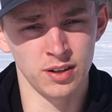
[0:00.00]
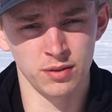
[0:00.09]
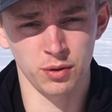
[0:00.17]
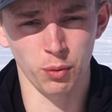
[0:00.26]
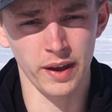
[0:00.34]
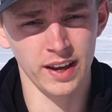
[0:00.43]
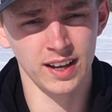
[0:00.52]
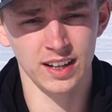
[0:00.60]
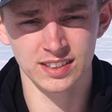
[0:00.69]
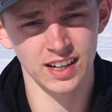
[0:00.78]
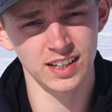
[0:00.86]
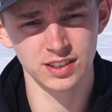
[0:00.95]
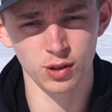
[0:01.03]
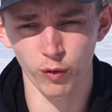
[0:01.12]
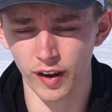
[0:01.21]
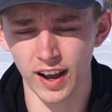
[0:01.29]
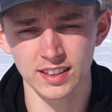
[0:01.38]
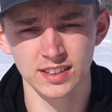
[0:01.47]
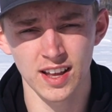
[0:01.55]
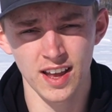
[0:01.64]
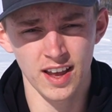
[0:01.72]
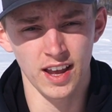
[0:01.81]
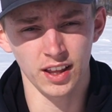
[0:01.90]
the way it cuts ice so fast,
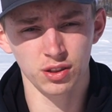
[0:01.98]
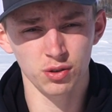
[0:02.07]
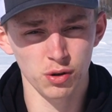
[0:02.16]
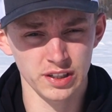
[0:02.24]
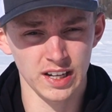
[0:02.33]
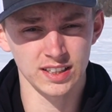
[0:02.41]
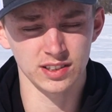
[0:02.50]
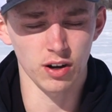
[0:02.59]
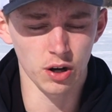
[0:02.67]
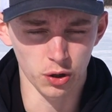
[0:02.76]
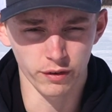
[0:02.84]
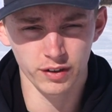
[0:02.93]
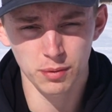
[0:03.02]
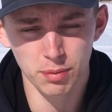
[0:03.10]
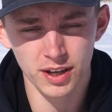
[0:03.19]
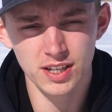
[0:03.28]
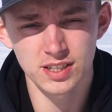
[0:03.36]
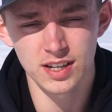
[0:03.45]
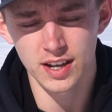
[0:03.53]
it throws ice all over the place.